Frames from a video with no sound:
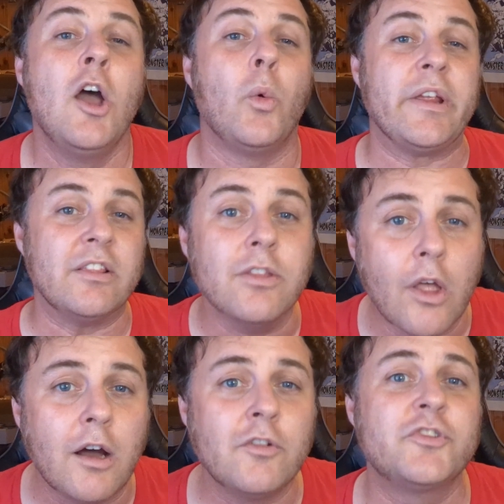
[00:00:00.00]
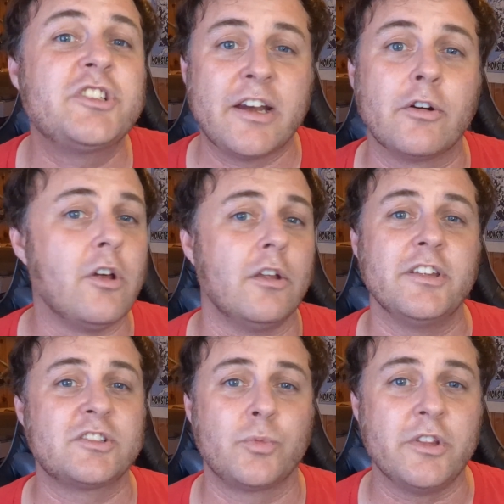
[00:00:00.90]
We love sharing all
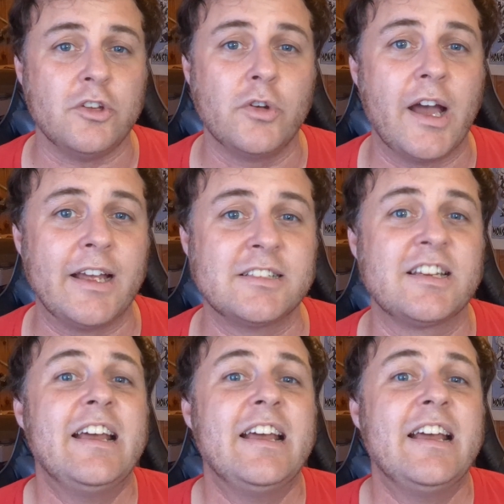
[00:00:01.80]
this with you guys.